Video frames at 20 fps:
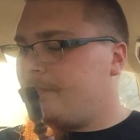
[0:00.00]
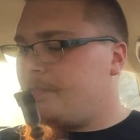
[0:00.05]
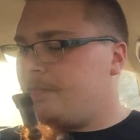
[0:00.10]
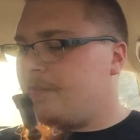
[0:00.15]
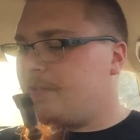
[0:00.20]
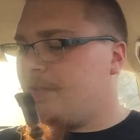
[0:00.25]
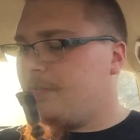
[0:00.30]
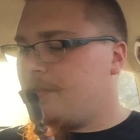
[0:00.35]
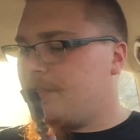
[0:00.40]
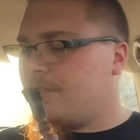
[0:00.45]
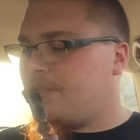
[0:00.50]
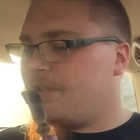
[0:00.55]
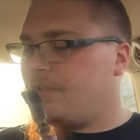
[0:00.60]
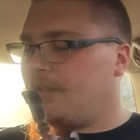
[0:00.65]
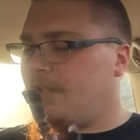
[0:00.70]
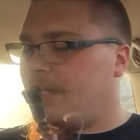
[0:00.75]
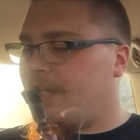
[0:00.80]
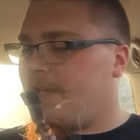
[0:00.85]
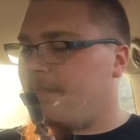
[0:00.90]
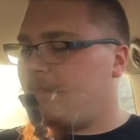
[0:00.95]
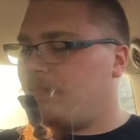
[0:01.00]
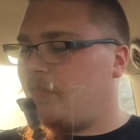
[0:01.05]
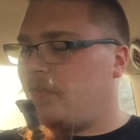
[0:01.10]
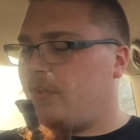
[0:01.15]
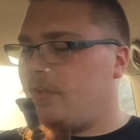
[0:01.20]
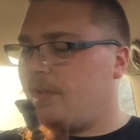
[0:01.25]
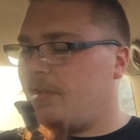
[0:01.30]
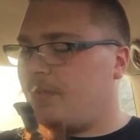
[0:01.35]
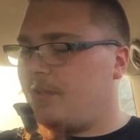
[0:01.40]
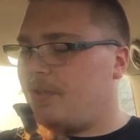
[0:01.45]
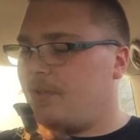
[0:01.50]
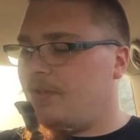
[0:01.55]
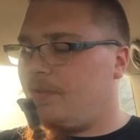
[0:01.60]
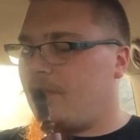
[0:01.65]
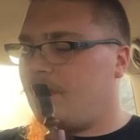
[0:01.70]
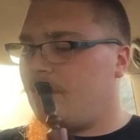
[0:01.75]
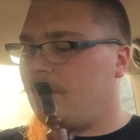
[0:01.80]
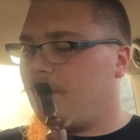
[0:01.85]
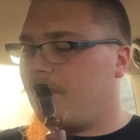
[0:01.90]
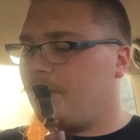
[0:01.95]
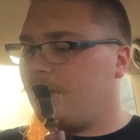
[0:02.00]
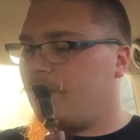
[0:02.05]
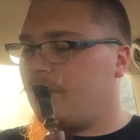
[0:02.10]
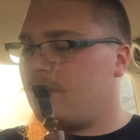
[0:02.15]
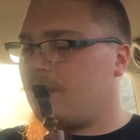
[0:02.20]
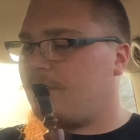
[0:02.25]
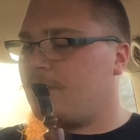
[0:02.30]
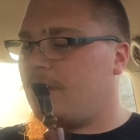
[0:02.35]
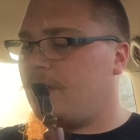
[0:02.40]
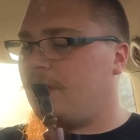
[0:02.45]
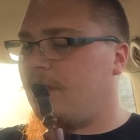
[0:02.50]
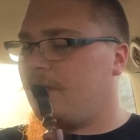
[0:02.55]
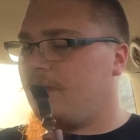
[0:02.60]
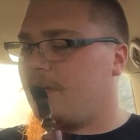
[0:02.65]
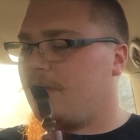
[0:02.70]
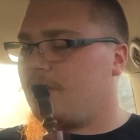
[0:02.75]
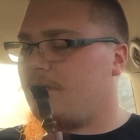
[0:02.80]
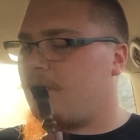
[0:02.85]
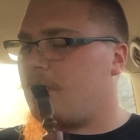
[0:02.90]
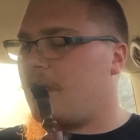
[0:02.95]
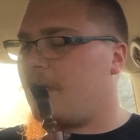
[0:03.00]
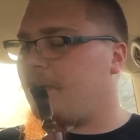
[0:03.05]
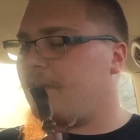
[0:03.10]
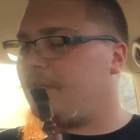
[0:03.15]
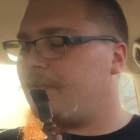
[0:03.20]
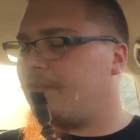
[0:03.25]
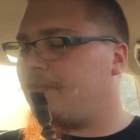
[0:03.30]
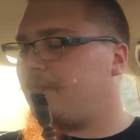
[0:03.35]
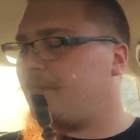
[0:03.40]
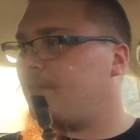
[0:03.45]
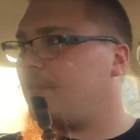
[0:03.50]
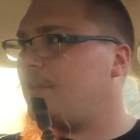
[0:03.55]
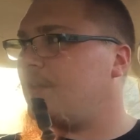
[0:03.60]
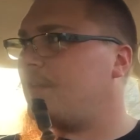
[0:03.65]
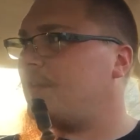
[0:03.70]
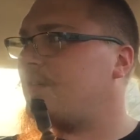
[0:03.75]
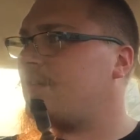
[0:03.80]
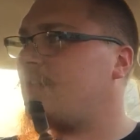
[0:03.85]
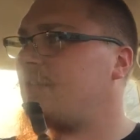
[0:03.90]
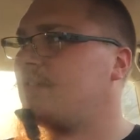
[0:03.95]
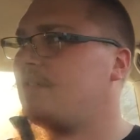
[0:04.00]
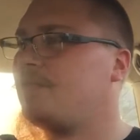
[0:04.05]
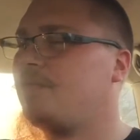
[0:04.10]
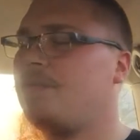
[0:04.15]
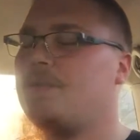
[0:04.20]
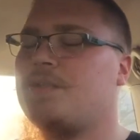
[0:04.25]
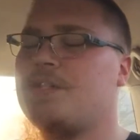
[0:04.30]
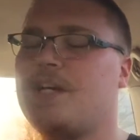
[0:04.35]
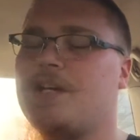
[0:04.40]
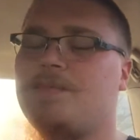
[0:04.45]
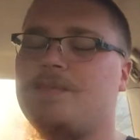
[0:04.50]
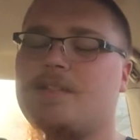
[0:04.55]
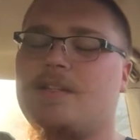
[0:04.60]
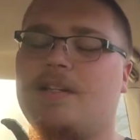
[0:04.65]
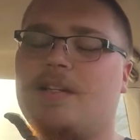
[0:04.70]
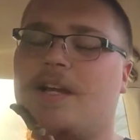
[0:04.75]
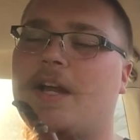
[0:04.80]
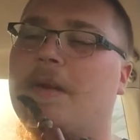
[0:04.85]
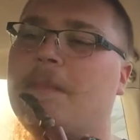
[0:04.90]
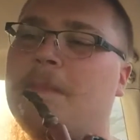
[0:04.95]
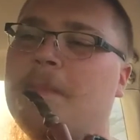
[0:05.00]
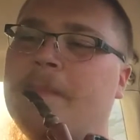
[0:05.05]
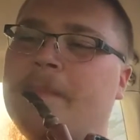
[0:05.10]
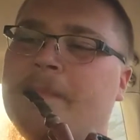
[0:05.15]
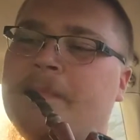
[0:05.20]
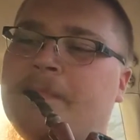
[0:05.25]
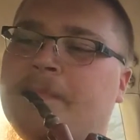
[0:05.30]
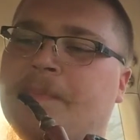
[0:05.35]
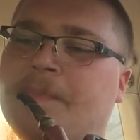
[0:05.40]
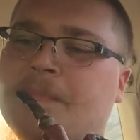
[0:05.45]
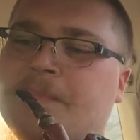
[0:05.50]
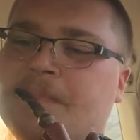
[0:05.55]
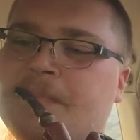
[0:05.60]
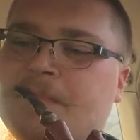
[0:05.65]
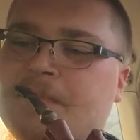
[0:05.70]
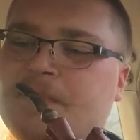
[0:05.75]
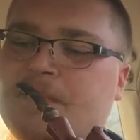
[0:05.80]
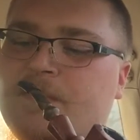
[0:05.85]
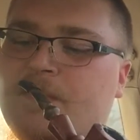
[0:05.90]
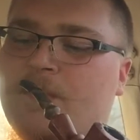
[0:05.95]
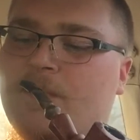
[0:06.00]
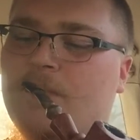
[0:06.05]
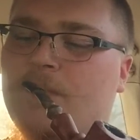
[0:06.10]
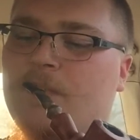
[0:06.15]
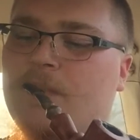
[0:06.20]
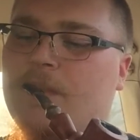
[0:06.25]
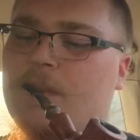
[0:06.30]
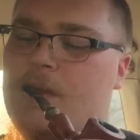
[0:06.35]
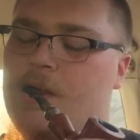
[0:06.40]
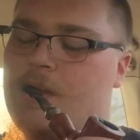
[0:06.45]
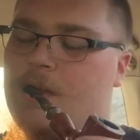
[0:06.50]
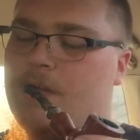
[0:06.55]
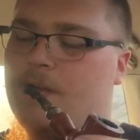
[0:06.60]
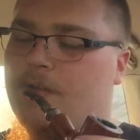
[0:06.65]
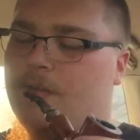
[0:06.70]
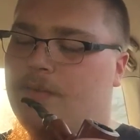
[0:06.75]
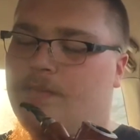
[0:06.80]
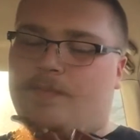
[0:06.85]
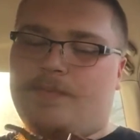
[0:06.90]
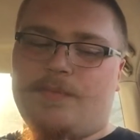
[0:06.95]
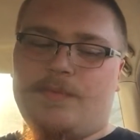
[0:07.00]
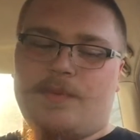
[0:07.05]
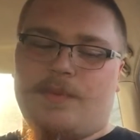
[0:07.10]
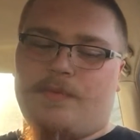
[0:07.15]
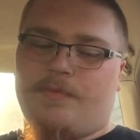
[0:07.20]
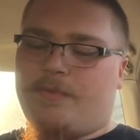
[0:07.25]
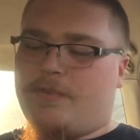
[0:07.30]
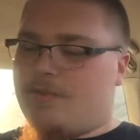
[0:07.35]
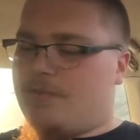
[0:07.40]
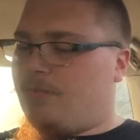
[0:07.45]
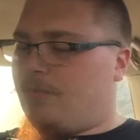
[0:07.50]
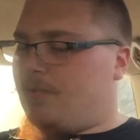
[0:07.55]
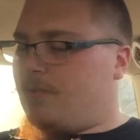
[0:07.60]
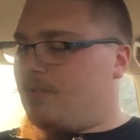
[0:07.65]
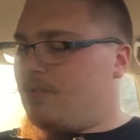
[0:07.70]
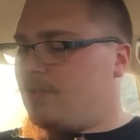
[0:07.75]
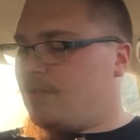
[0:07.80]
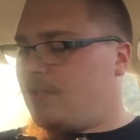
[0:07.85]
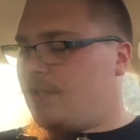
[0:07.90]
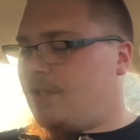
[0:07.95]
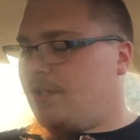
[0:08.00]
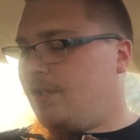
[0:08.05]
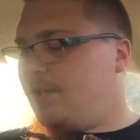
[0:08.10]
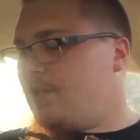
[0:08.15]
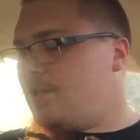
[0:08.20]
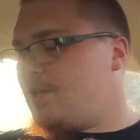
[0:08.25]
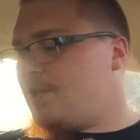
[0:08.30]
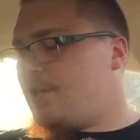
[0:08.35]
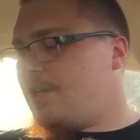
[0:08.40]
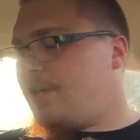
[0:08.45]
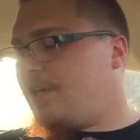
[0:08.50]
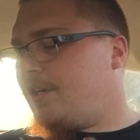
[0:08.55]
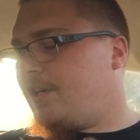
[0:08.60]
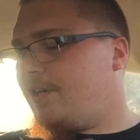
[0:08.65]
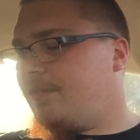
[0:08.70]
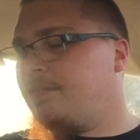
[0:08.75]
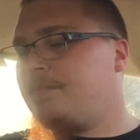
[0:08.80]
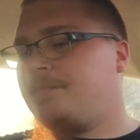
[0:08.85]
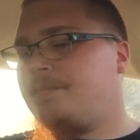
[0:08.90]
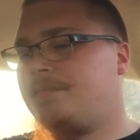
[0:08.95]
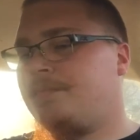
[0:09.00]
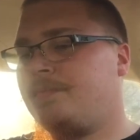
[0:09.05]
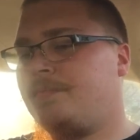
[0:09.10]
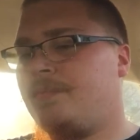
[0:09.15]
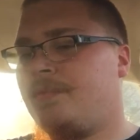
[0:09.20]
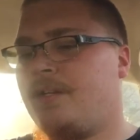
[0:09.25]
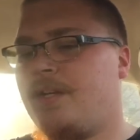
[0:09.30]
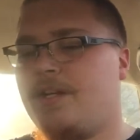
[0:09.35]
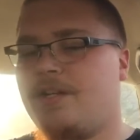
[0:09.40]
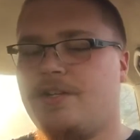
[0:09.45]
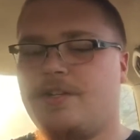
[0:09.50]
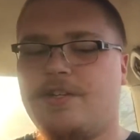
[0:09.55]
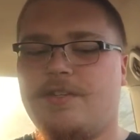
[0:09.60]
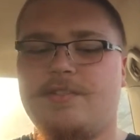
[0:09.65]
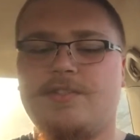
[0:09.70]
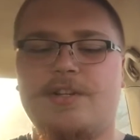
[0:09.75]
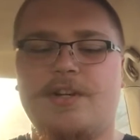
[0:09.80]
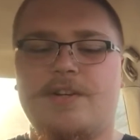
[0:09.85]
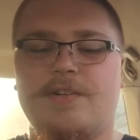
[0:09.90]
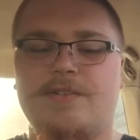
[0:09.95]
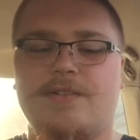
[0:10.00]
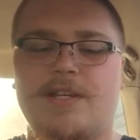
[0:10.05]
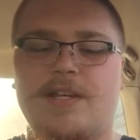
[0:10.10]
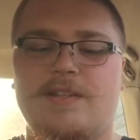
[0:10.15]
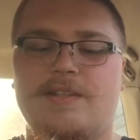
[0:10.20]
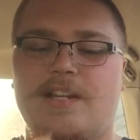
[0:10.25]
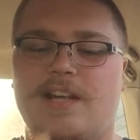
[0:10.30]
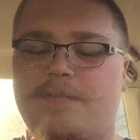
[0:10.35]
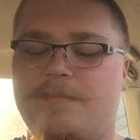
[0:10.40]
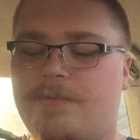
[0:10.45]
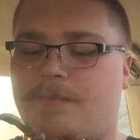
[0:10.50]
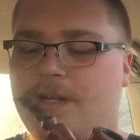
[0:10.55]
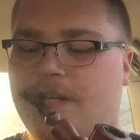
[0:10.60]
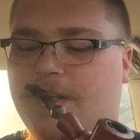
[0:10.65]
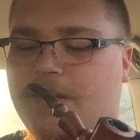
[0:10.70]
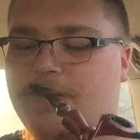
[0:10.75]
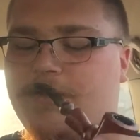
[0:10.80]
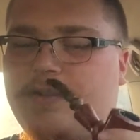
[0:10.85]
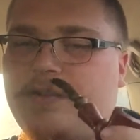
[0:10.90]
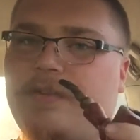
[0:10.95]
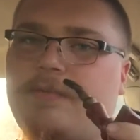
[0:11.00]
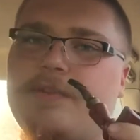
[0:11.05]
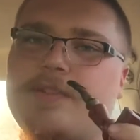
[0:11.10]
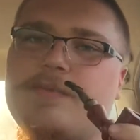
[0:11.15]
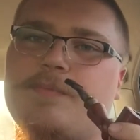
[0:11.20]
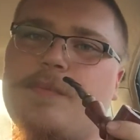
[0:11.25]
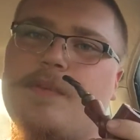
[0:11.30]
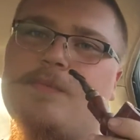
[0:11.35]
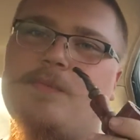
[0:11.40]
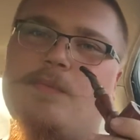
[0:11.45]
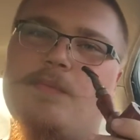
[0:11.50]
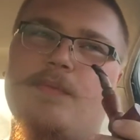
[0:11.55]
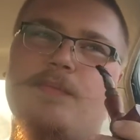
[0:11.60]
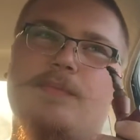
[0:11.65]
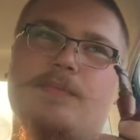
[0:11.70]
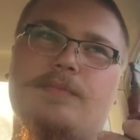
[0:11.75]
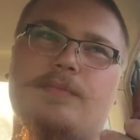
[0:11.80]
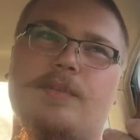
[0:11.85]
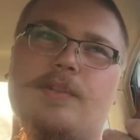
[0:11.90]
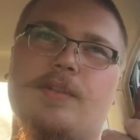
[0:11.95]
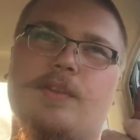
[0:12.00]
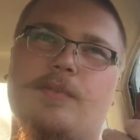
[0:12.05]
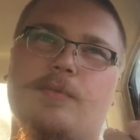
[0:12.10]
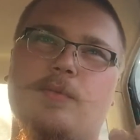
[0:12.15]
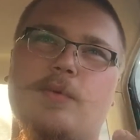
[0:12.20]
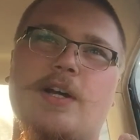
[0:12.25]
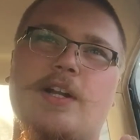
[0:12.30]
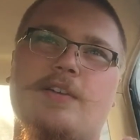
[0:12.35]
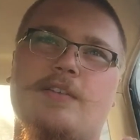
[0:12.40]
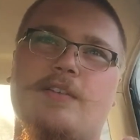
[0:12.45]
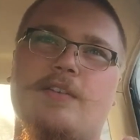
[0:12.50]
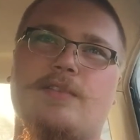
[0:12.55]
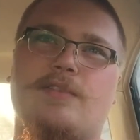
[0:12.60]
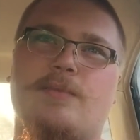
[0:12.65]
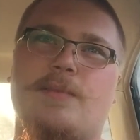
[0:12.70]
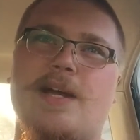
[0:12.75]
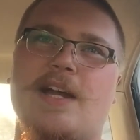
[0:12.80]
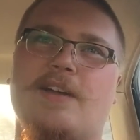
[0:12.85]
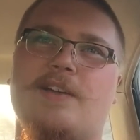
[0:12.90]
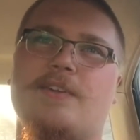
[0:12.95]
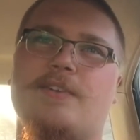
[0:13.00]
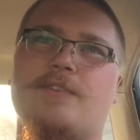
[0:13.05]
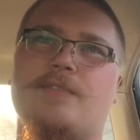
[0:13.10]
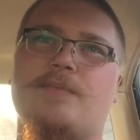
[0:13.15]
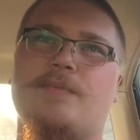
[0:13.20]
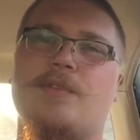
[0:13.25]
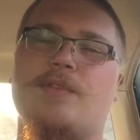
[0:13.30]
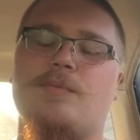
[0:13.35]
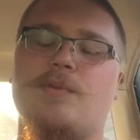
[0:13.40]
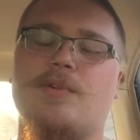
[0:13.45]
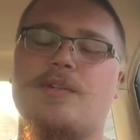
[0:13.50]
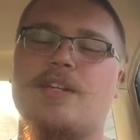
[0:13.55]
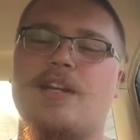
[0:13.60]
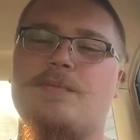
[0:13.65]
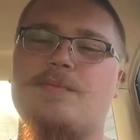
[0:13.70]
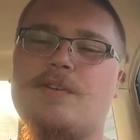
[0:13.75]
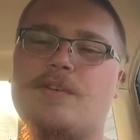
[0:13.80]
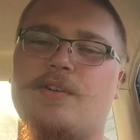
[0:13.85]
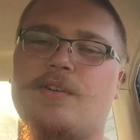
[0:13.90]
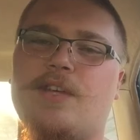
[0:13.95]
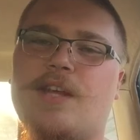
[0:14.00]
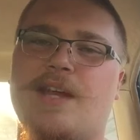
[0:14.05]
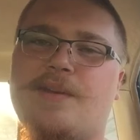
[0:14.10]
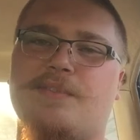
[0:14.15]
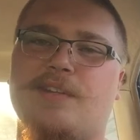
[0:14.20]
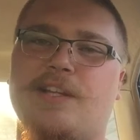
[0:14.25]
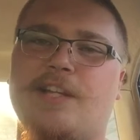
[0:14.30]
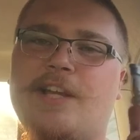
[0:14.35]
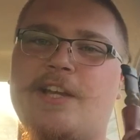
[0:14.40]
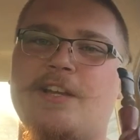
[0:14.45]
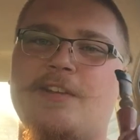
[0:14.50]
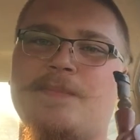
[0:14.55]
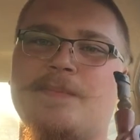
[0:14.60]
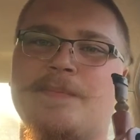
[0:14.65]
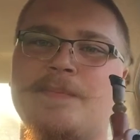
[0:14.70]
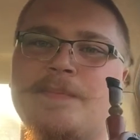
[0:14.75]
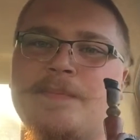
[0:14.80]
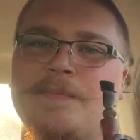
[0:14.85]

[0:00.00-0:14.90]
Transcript: so once you light, you depending on the tobacco, it takes a few times to light. The first one's usually called the char. Kind of just chars that top tobacco, and if it's the whiter the tobacco, the more times you're going to have to light it